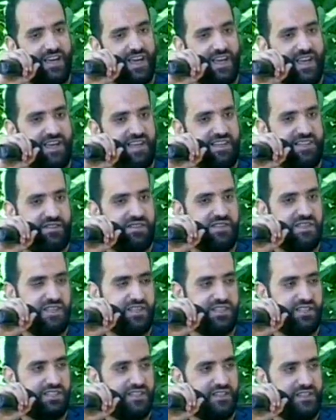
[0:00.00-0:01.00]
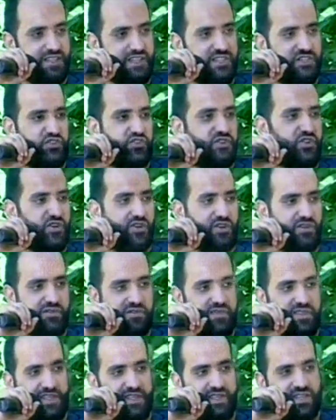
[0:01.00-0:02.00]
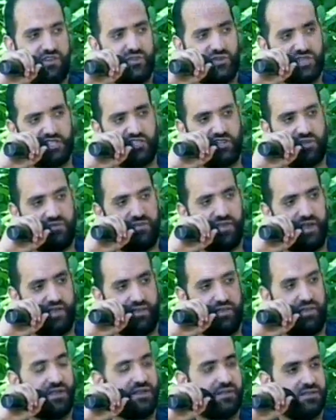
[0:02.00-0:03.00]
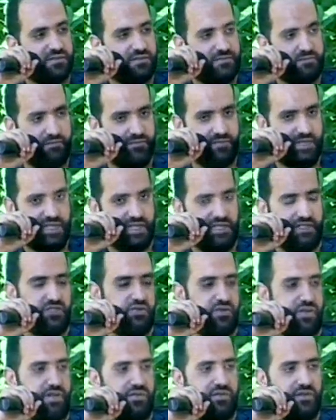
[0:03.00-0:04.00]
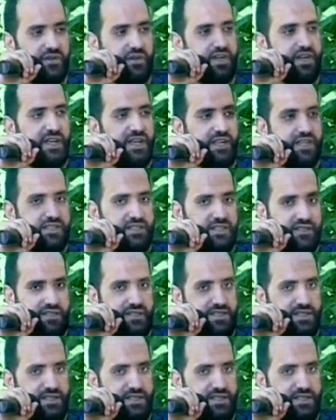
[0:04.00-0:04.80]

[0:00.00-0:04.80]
and the leader of the Christian faith being together, this